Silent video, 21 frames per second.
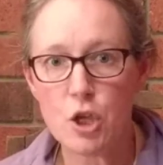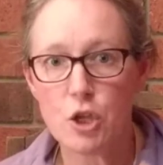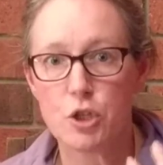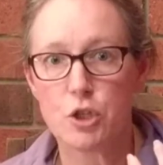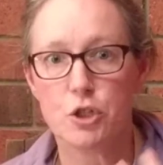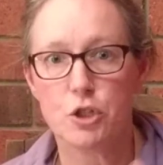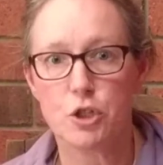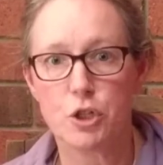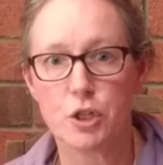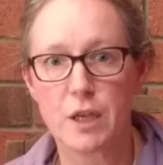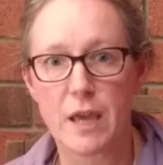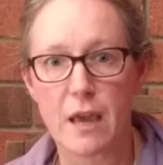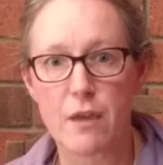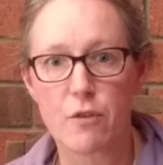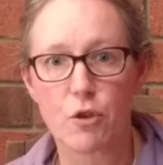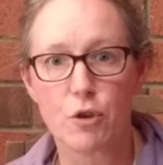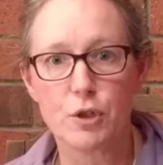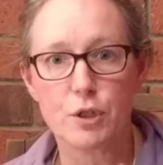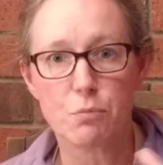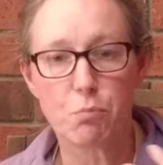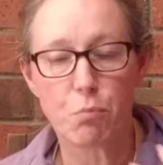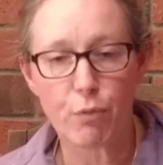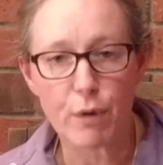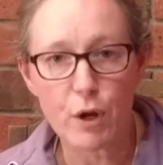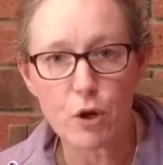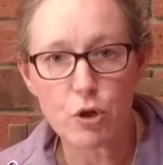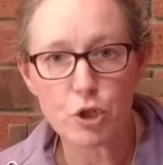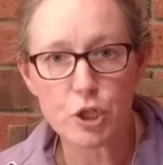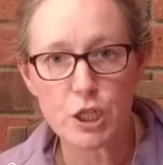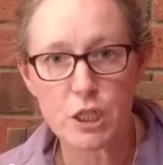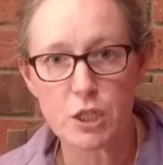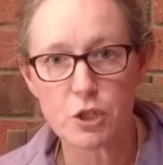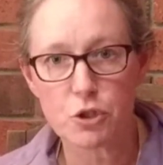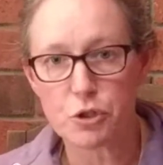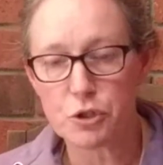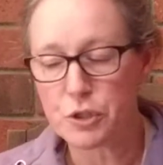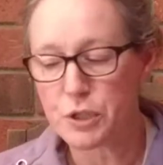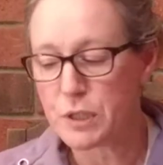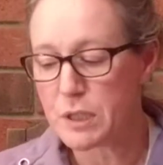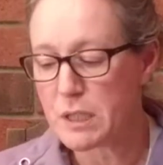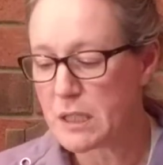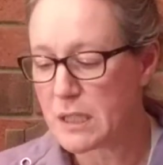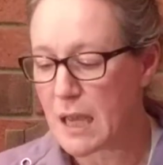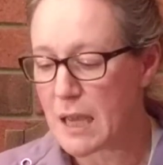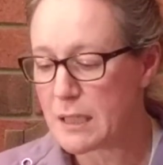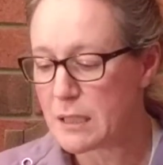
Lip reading: You do get those brioche notes